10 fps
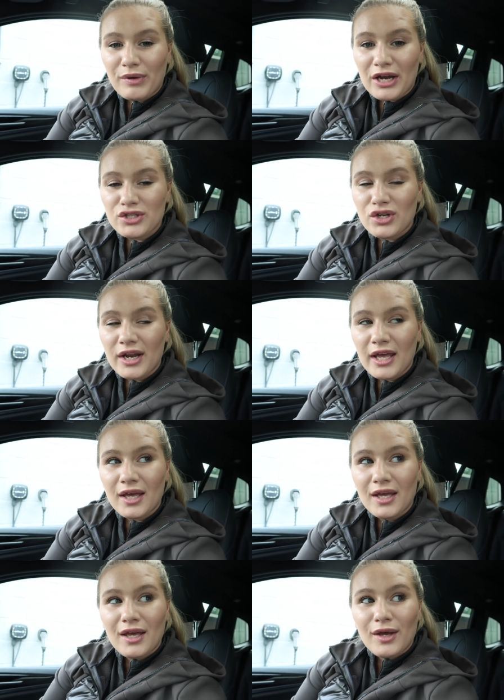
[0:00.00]
pressure on
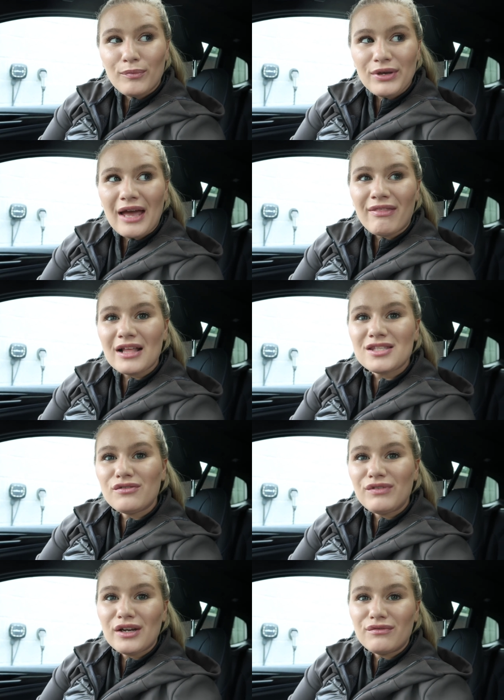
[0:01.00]
it but yeah that's
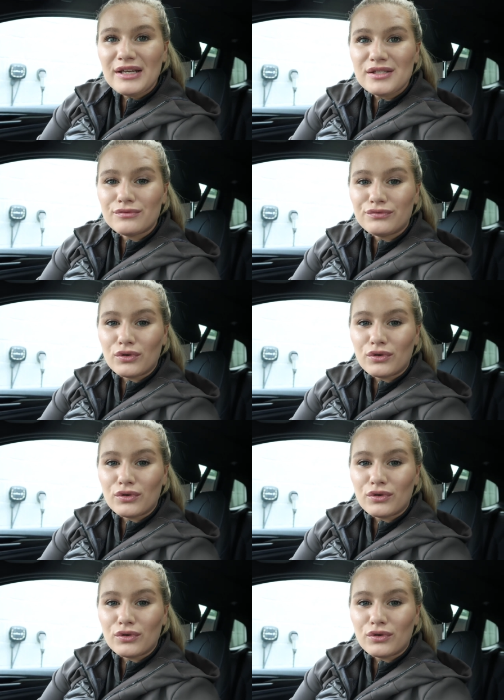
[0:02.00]
the real reason